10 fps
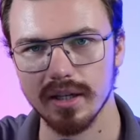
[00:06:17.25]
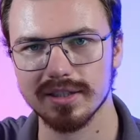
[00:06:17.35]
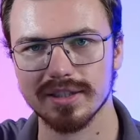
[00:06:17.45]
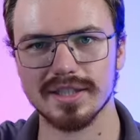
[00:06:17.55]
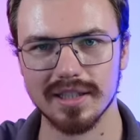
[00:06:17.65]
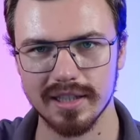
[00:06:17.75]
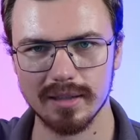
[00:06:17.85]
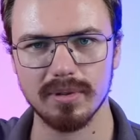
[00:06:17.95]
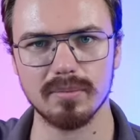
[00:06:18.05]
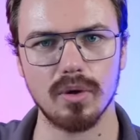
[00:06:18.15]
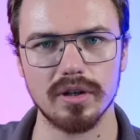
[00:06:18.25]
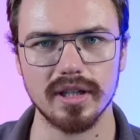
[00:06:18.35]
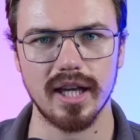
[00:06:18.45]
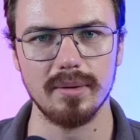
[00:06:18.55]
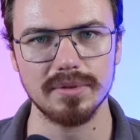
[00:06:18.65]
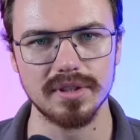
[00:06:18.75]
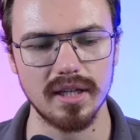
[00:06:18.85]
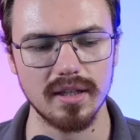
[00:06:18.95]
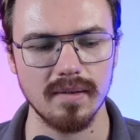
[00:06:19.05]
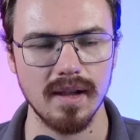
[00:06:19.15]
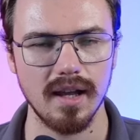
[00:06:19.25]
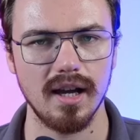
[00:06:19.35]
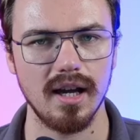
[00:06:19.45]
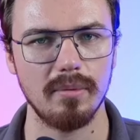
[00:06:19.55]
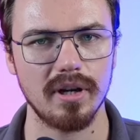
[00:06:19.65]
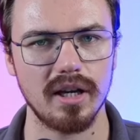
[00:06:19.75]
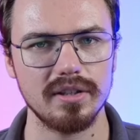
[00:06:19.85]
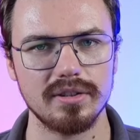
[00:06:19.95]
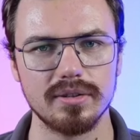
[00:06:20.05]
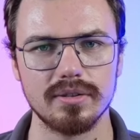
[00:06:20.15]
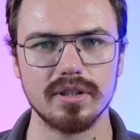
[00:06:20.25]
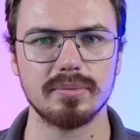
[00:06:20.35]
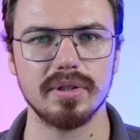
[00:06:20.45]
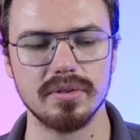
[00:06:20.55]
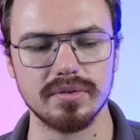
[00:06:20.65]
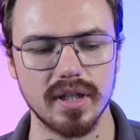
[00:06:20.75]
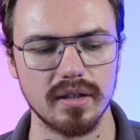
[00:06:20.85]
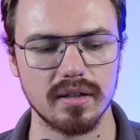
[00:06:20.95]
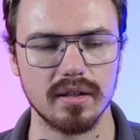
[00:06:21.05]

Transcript: it's it's a little bit more on the game side uh, but how did you experience with that